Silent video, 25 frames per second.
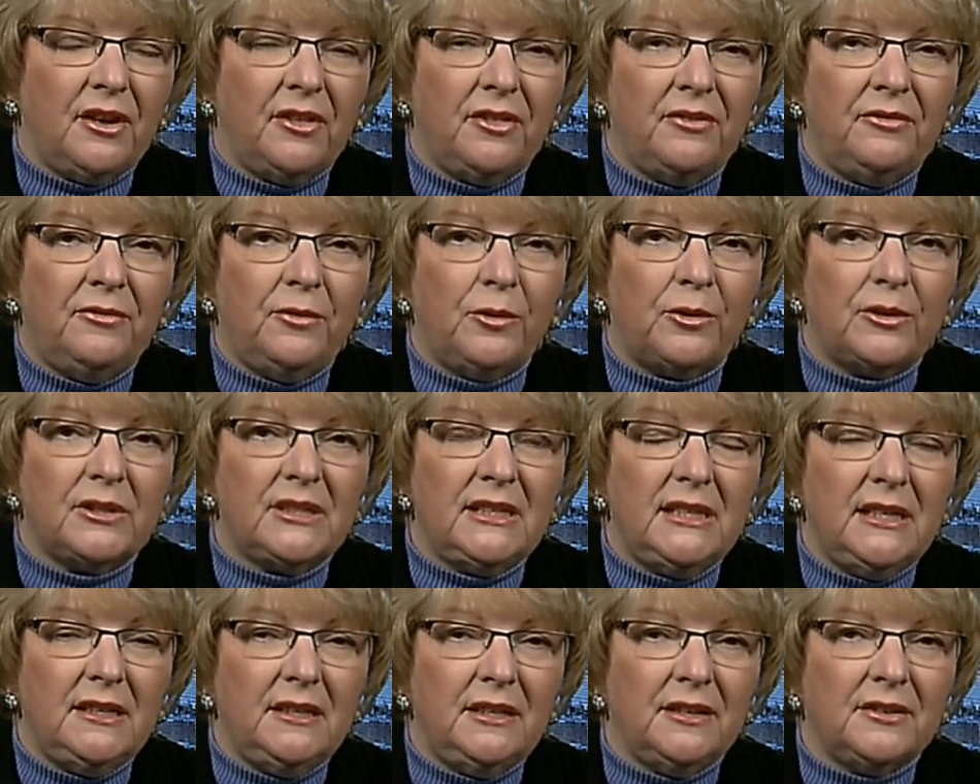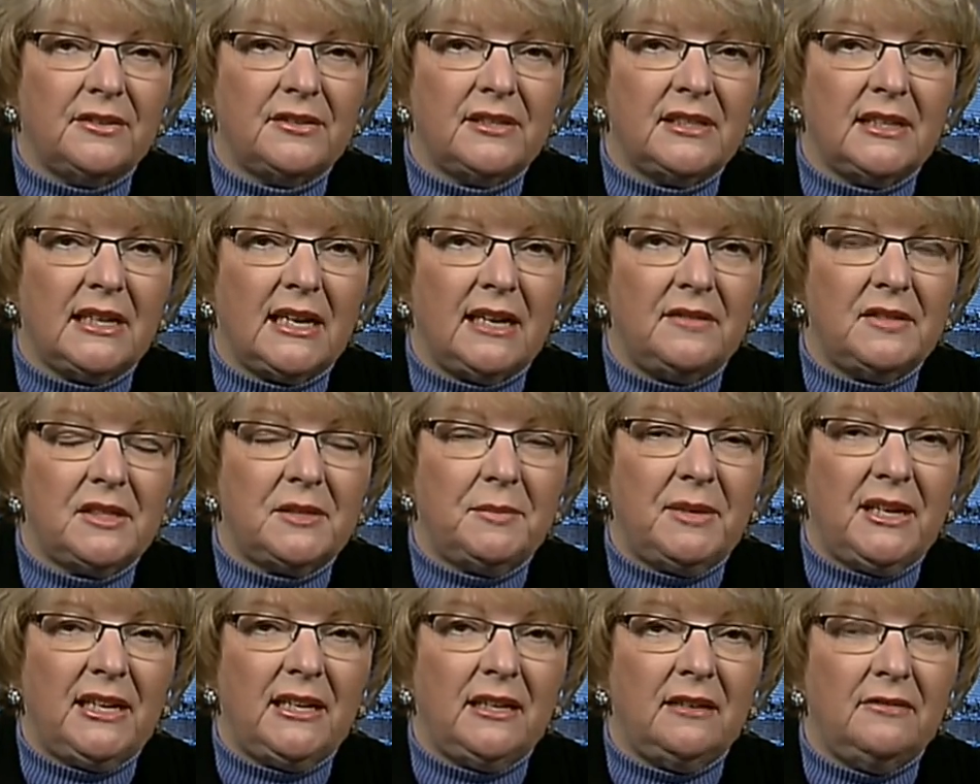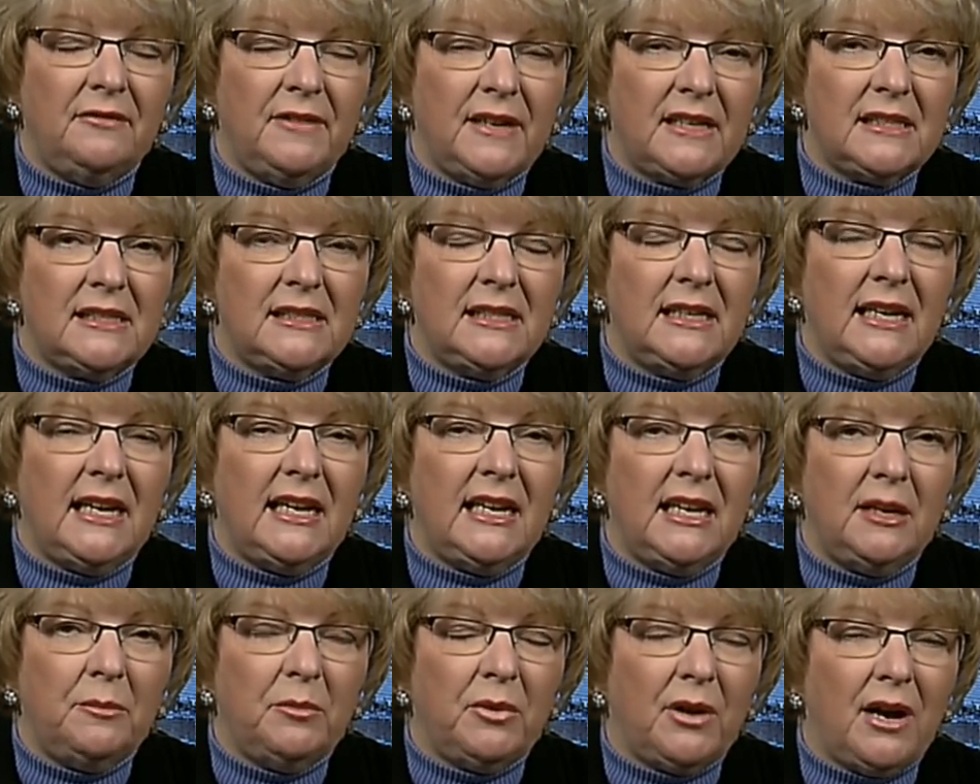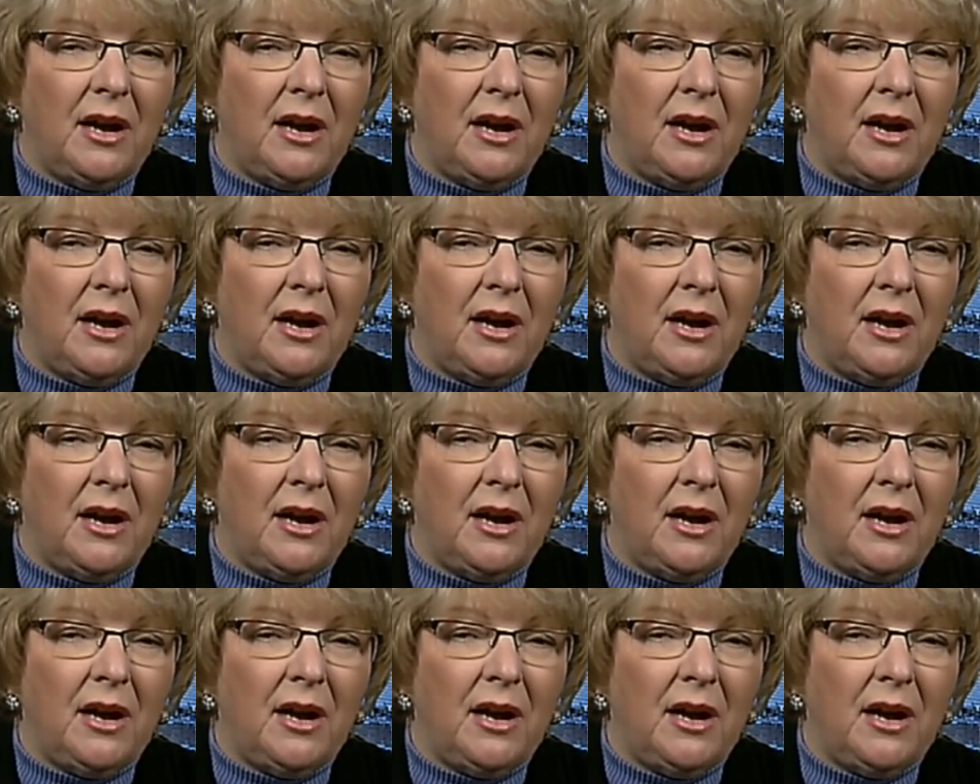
all the 14 years that I've spent investigating